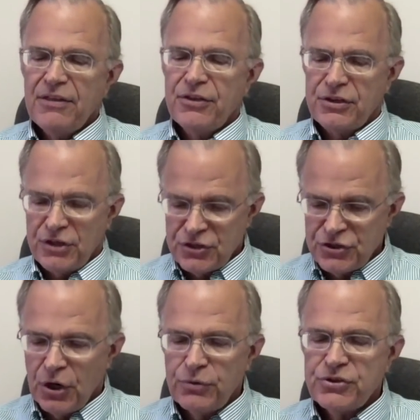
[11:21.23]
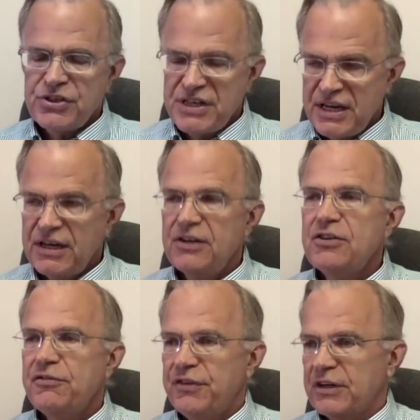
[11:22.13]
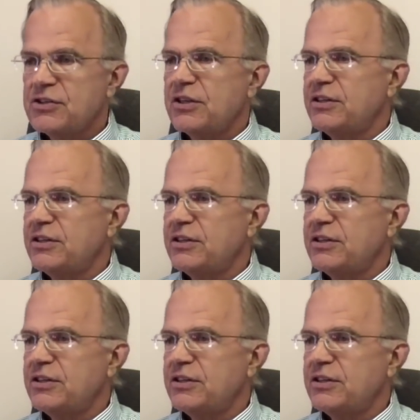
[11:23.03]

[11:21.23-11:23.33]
than the dose needed to fix the